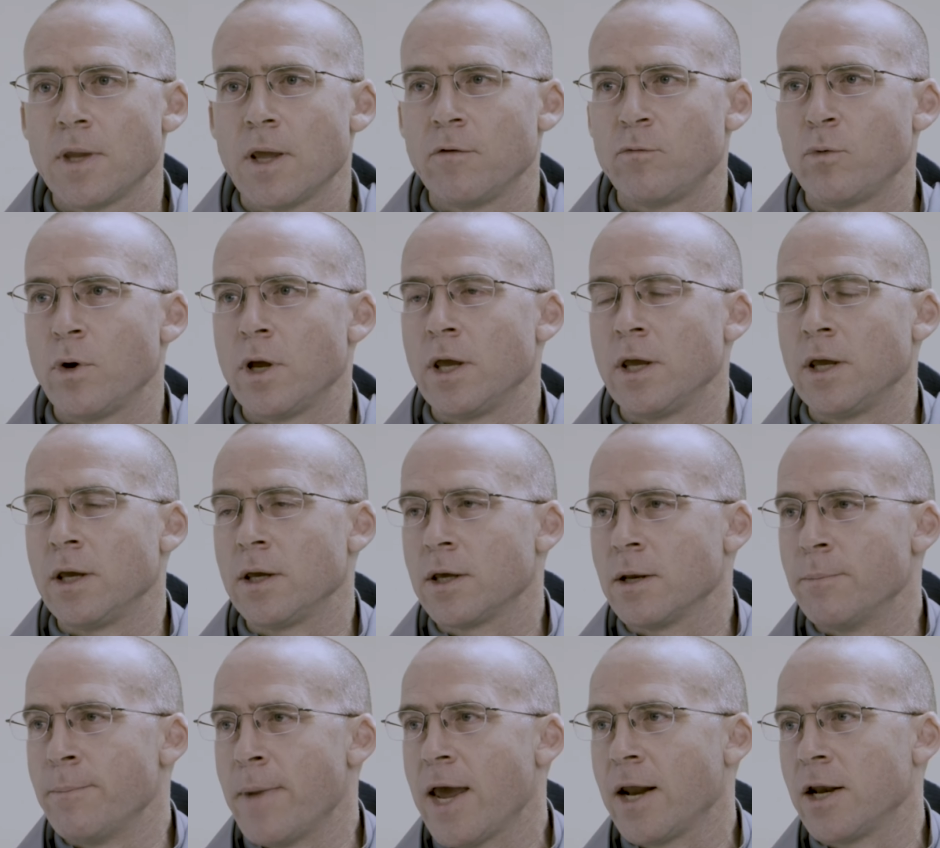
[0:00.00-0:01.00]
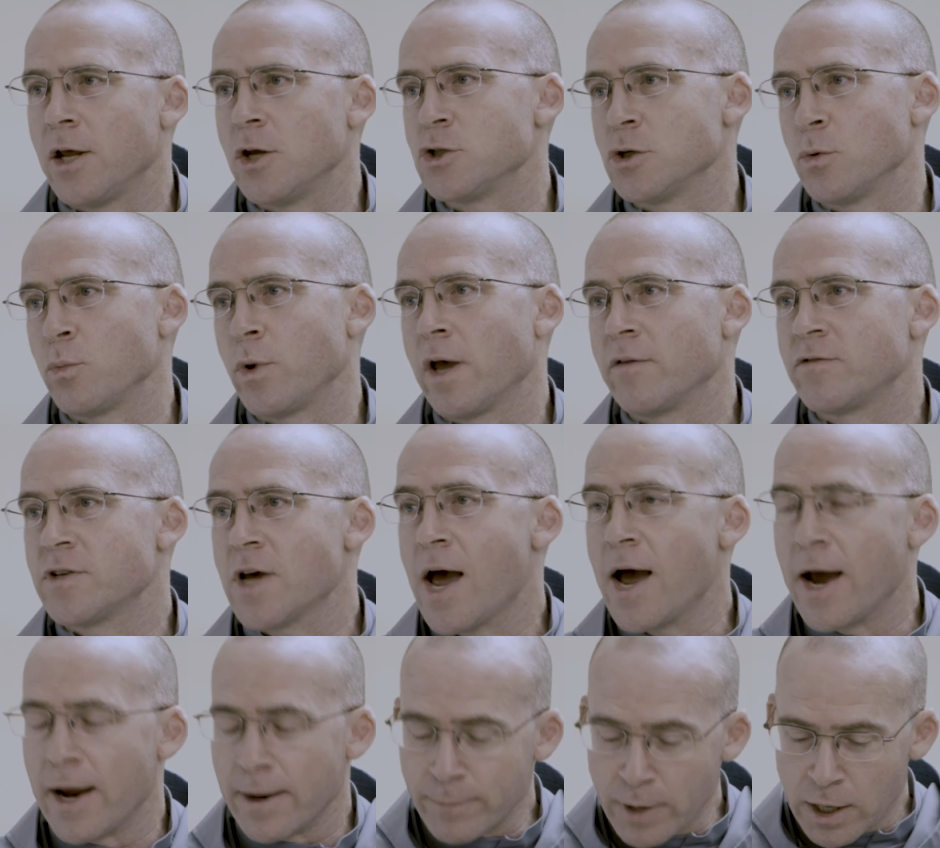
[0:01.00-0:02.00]
If we can manage and we have
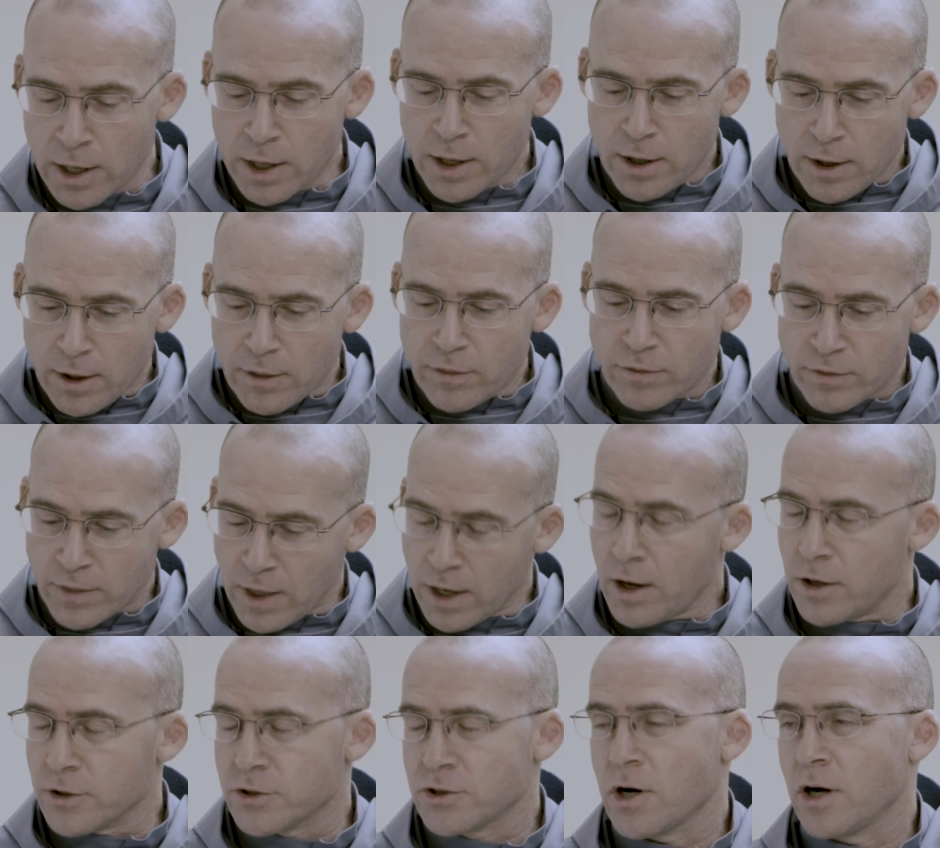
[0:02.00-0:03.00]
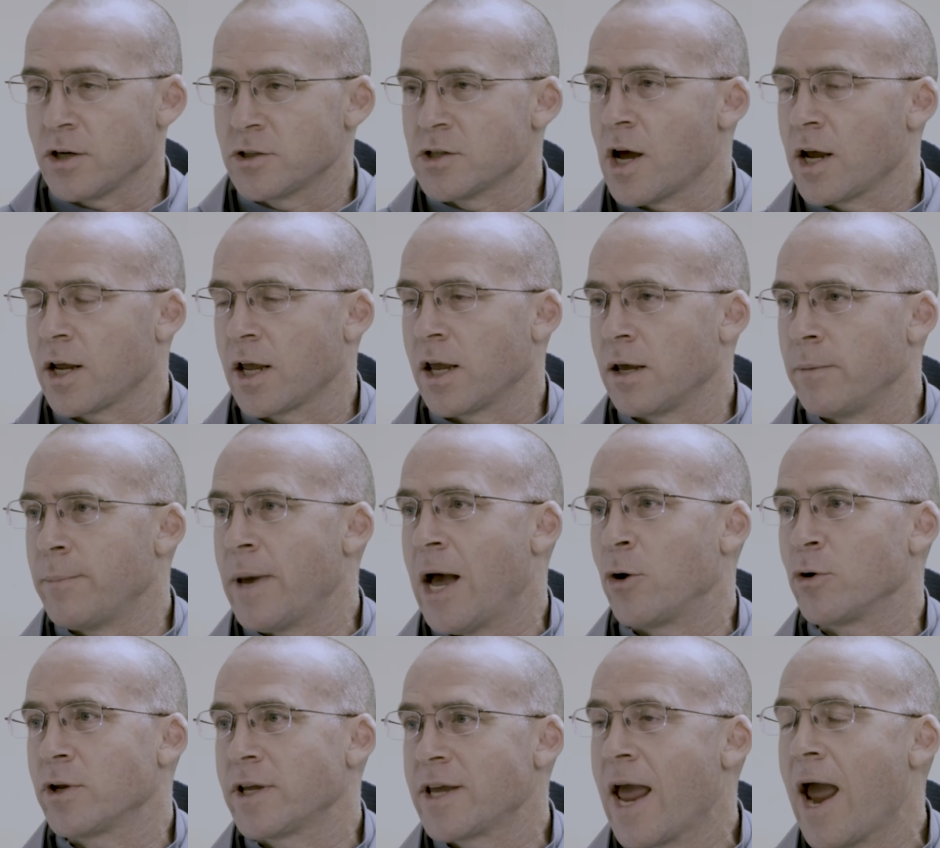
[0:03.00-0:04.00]
time, then I'll start talking
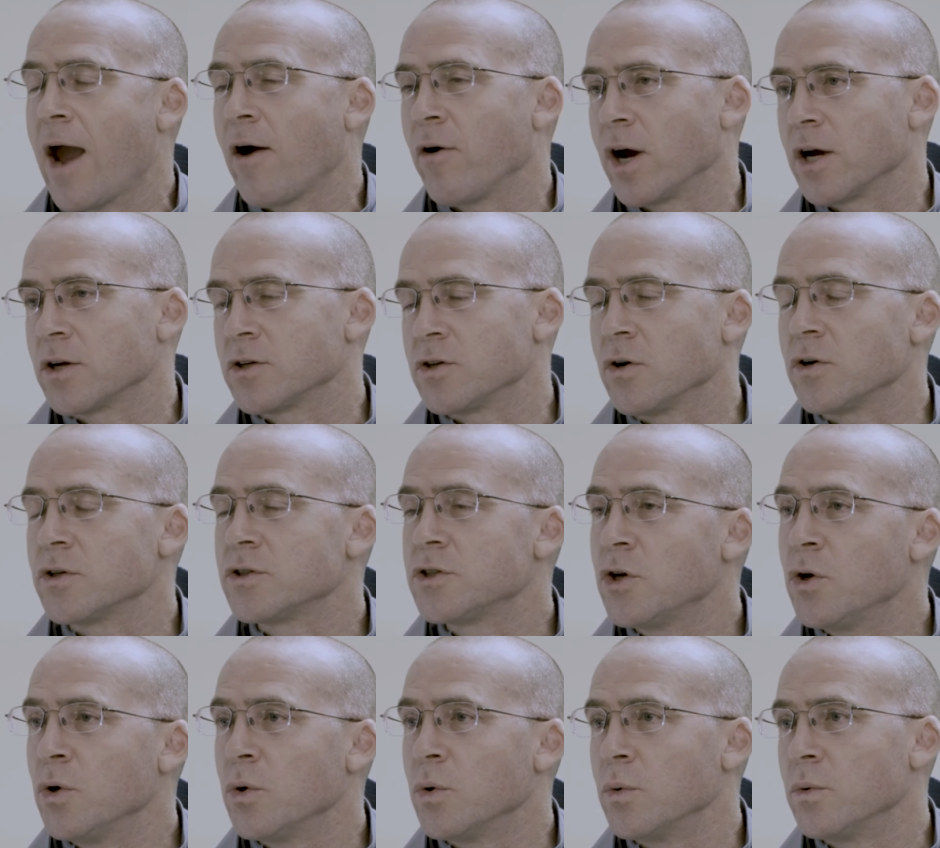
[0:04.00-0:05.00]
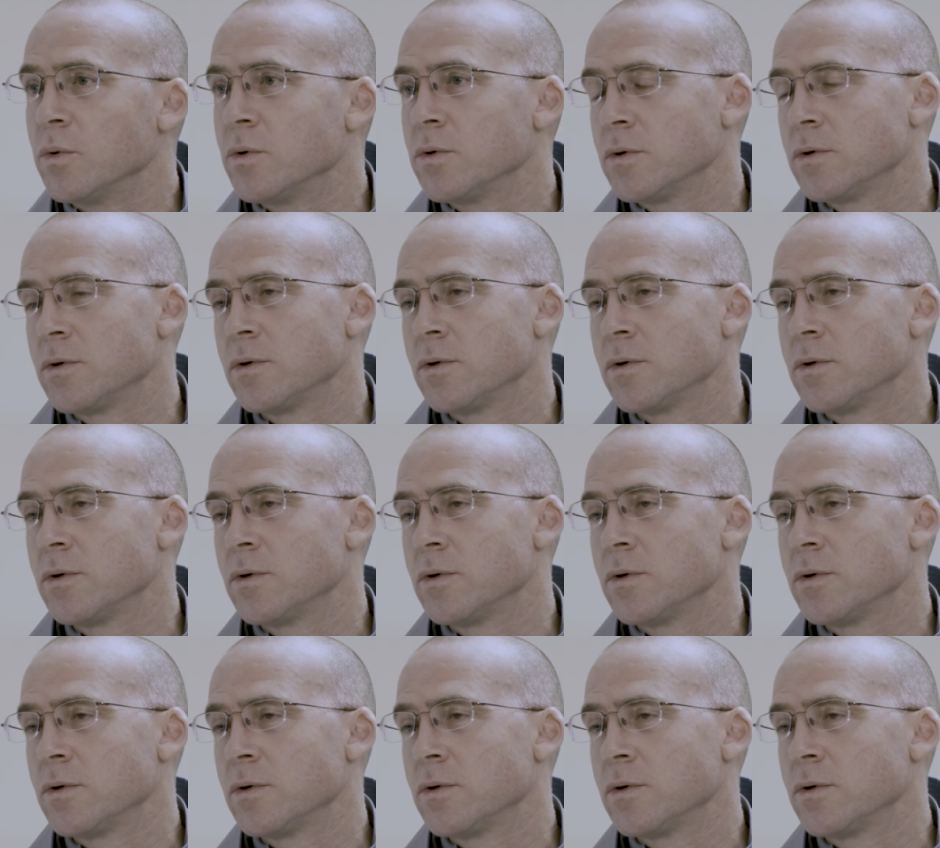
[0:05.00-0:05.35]
about character too.